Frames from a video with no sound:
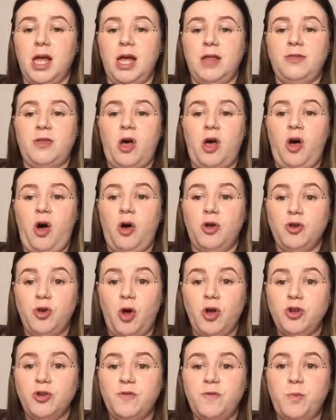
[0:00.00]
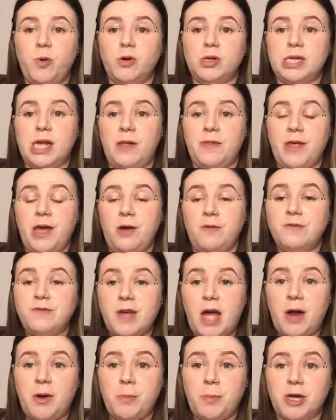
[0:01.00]
There are not enough books out there on
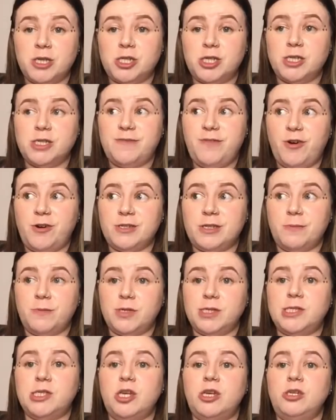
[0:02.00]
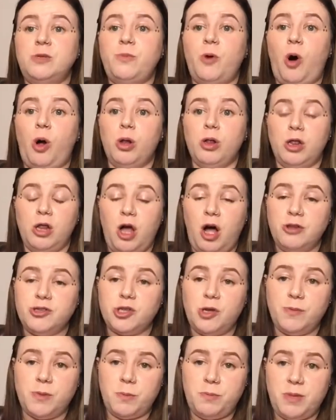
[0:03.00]
fairy magic, as far as I'm concerned, but a lot
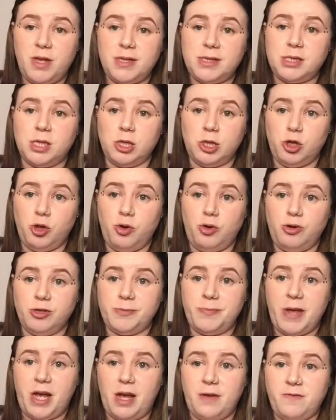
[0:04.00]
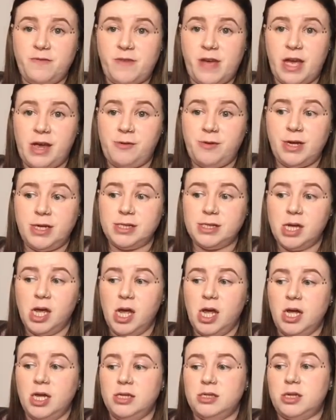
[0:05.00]
on the myths and laws behind fairies.
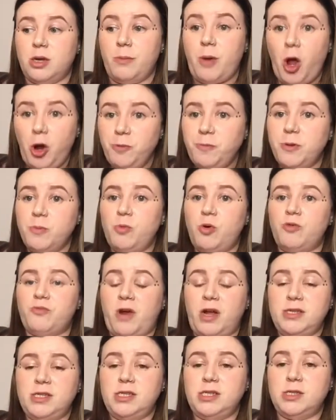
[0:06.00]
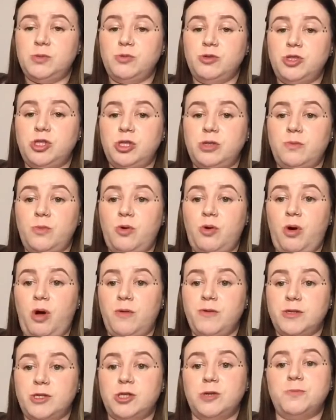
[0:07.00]
So I'm hoping more writers will do more on
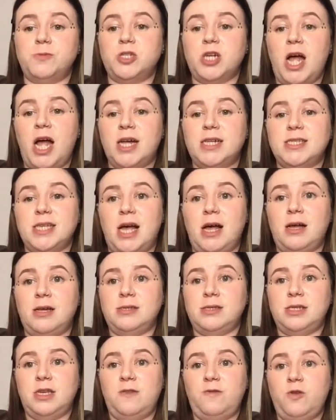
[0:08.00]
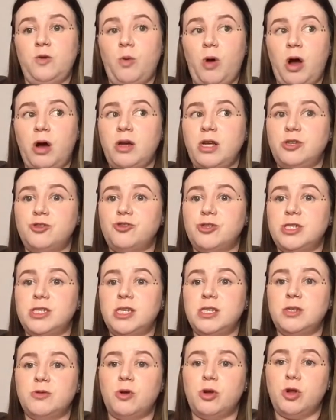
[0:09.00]
the subject. And if you are
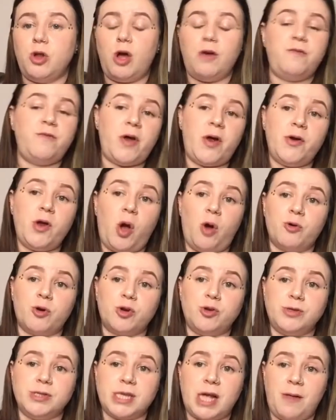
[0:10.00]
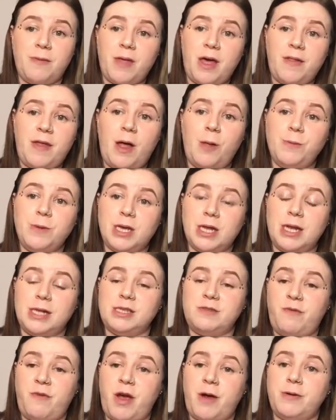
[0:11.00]
interested, there are a lot of fairy oracles out there that help you connect
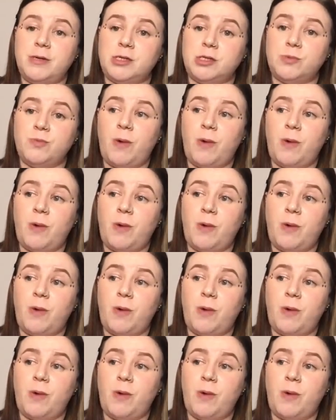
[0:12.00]
to fairies as